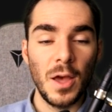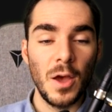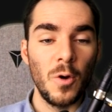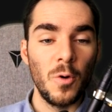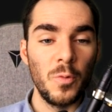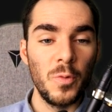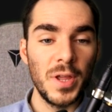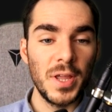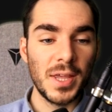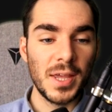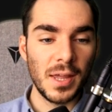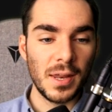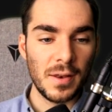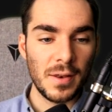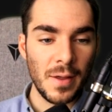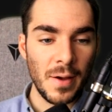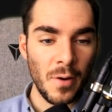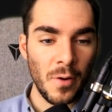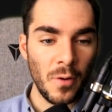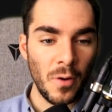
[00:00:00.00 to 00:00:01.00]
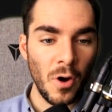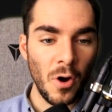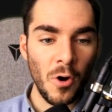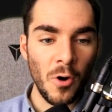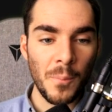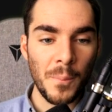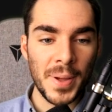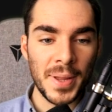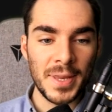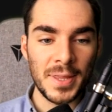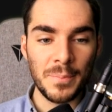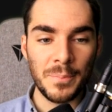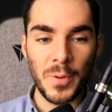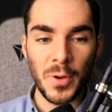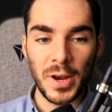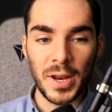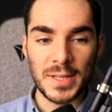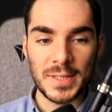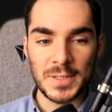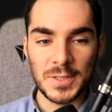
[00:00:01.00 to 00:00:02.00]
we can know how many
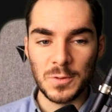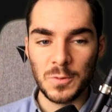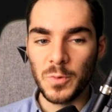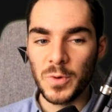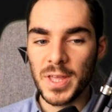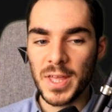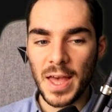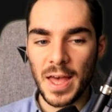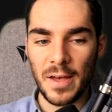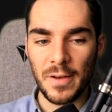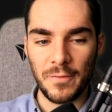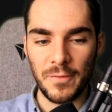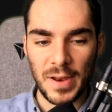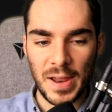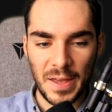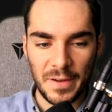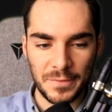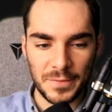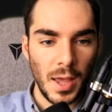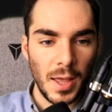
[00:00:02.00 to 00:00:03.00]
bullets we have left.